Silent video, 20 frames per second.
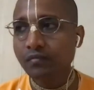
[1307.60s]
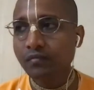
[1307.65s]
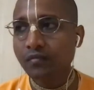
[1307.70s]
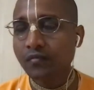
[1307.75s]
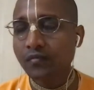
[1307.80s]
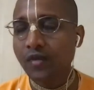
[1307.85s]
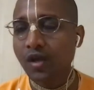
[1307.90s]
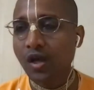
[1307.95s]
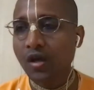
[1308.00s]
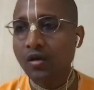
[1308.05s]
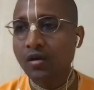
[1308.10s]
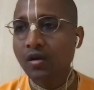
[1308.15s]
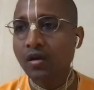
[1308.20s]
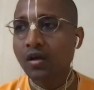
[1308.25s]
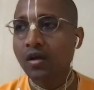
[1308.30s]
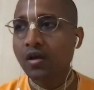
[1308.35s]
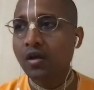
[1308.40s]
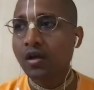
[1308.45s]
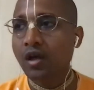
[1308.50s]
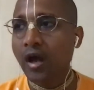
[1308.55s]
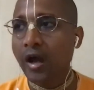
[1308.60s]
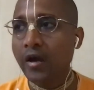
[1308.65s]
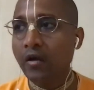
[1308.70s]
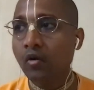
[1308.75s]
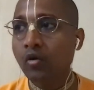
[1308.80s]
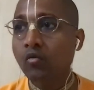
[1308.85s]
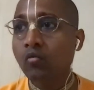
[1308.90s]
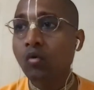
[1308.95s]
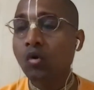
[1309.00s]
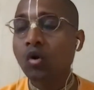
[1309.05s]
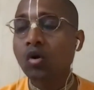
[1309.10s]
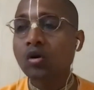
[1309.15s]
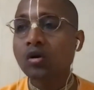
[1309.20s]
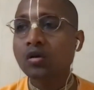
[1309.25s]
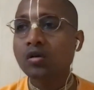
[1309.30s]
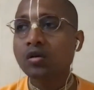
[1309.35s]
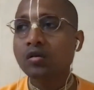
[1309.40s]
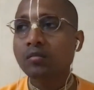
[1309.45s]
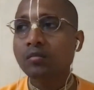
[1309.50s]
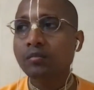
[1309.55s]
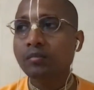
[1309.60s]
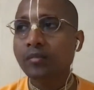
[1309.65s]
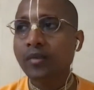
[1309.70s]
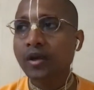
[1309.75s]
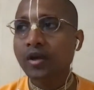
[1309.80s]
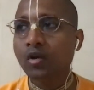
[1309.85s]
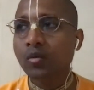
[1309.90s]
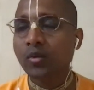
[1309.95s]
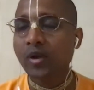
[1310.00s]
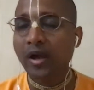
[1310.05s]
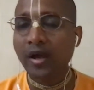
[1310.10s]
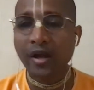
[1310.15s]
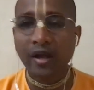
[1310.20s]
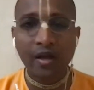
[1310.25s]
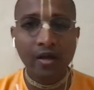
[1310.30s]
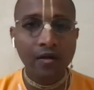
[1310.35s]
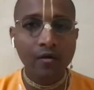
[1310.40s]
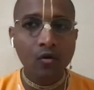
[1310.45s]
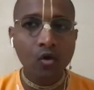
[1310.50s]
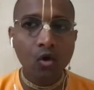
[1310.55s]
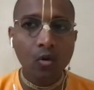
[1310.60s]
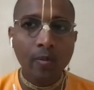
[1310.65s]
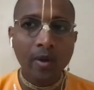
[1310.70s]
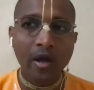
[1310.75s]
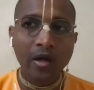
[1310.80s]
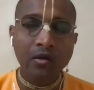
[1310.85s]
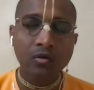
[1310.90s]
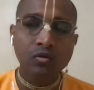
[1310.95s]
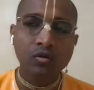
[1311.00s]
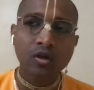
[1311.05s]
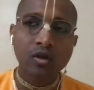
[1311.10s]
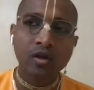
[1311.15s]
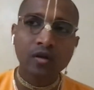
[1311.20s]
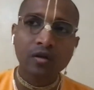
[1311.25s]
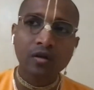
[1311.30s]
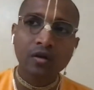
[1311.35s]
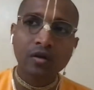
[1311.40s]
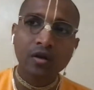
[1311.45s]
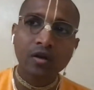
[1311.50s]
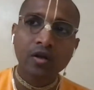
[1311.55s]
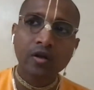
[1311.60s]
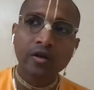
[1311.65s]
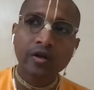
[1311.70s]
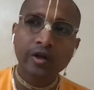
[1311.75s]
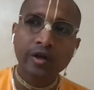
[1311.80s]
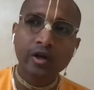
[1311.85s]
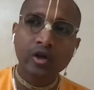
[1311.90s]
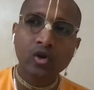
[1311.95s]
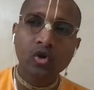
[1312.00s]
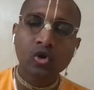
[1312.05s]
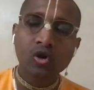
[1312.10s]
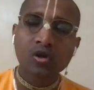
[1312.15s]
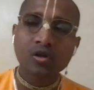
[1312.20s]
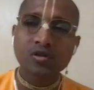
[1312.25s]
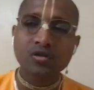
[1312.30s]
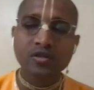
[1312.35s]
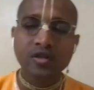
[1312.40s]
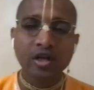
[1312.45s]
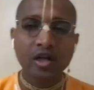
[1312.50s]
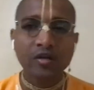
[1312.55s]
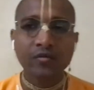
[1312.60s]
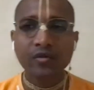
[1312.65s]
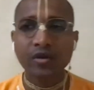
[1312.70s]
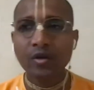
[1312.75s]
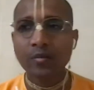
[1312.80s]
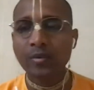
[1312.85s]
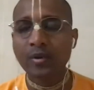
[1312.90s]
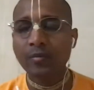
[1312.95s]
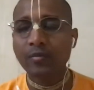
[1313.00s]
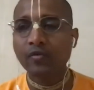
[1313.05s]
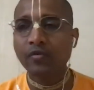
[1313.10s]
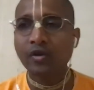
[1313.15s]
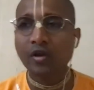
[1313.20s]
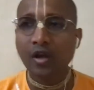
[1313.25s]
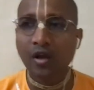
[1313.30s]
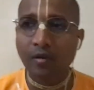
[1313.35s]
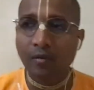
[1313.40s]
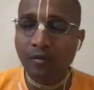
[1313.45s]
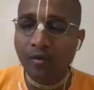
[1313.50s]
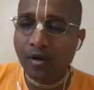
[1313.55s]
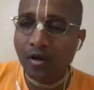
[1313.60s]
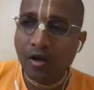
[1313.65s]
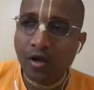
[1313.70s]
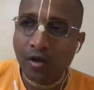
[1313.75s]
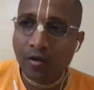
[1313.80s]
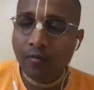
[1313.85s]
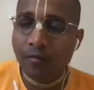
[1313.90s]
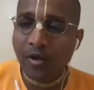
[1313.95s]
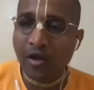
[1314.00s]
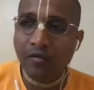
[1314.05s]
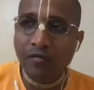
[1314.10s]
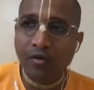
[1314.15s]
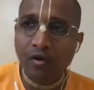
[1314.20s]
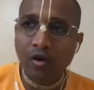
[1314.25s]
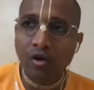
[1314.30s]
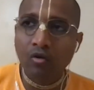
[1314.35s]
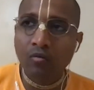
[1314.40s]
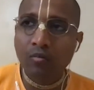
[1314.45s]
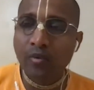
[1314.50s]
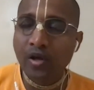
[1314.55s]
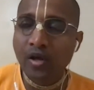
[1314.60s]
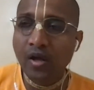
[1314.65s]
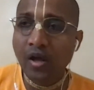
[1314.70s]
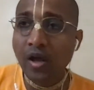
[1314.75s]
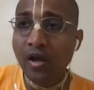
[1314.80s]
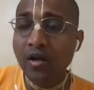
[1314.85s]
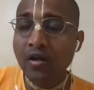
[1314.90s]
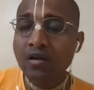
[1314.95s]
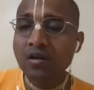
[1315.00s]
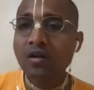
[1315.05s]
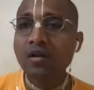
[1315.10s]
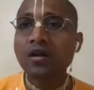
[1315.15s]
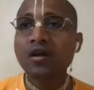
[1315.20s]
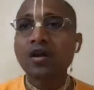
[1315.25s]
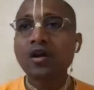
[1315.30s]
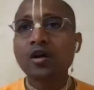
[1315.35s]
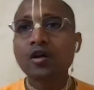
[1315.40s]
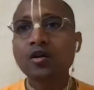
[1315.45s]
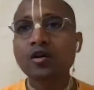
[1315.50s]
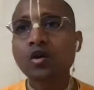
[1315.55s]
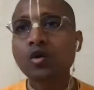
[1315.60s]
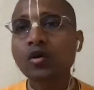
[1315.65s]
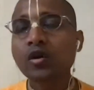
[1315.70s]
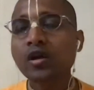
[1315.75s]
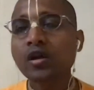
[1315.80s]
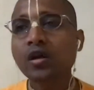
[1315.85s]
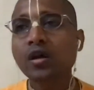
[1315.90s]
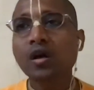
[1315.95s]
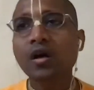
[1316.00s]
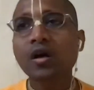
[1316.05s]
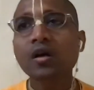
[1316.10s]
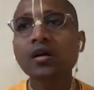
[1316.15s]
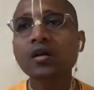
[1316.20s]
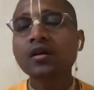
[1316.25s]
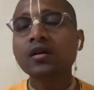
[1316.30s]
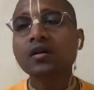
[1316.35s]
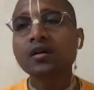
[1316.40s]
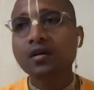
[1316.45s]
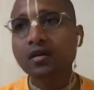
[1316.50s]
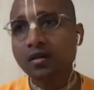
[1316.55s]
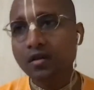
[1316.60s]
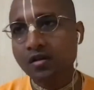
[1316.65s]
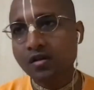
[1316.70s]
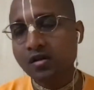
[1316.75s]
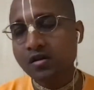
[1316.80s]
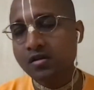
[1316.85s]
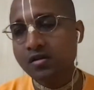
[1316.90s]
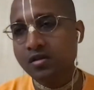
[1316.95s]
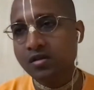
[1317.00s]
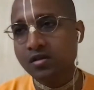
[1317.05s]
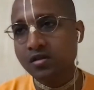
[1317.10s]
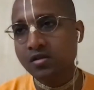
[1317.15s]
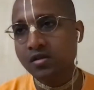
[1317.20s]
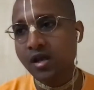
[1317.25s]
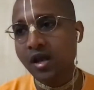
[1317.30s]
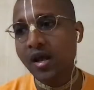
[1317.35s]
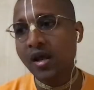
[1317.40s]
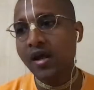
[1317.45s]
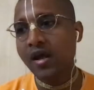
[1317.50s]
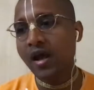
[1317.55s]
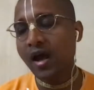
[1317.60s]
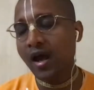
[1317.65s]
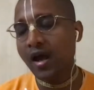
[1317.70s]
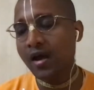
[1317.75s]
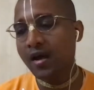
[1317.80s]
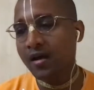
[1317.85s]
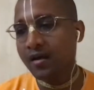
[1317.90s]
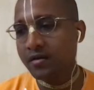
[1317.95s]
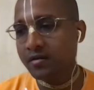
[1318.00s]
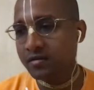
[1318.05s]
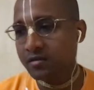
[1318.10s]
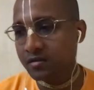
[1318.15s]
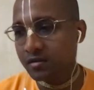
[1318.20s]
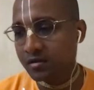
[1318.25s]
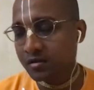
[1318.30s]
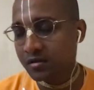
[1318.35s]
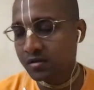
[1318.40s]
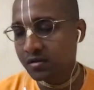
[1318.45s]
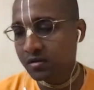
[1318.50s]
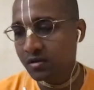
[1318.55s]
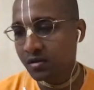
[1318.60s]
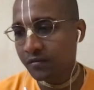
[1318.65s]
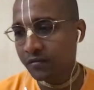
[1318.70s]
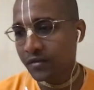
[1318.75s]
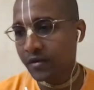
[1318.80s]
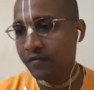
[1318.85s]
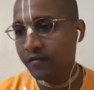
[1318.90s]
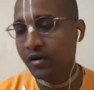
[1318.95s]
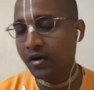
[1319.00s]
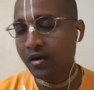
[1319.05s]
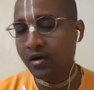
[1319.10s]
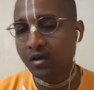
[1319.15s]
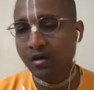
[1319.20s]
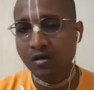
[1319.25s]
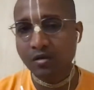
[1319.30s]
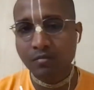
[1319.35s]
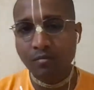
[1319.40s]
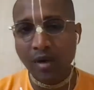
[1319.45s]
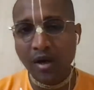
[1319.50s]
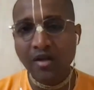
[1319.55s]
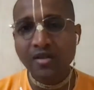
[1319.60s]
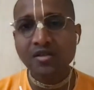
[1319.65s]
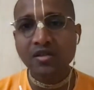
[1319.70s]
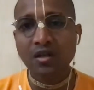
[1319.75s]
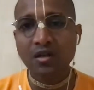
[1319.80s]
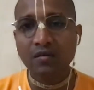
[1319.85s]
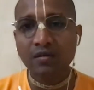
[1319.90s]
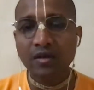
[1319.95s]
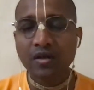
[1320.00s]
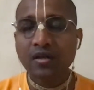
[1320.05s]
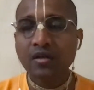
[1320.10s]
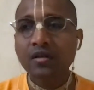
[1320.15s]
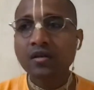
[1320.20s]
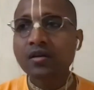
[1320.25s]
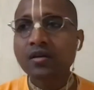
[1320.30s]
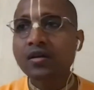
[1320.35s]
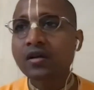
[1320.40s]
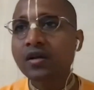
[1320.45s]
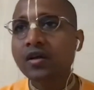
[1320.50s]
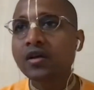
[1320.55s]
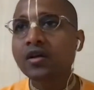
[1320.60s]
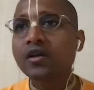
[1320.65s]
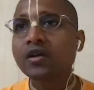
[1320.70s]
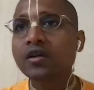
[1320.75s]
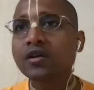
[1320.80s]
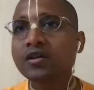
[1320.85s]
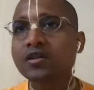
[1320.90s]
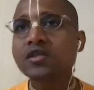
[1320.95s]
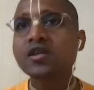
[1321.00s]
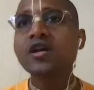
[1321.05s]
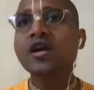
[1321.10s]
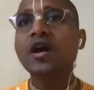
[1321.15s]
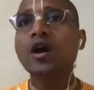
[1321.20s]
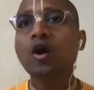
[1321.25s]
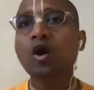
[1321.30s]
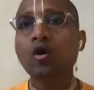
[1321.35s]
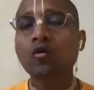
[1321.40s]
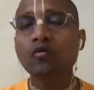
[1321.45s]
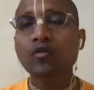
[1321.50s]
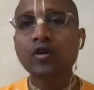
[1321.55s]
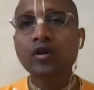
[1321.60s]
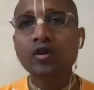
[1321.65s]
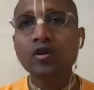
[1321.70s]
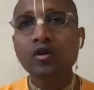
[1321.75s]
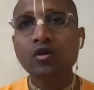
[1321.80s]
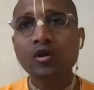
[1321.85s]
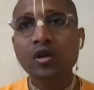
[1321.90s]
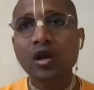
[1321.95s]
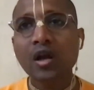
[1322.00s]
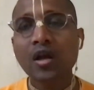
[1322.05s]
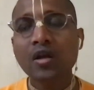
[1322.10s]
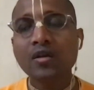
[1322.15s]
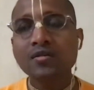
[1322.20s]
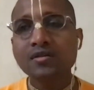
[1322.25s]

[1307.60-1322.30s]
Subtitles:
that I don't want me to be again go back to that ridiculing state where people will make fun of me. And during her stay as the favorite maidservant, she had often utilized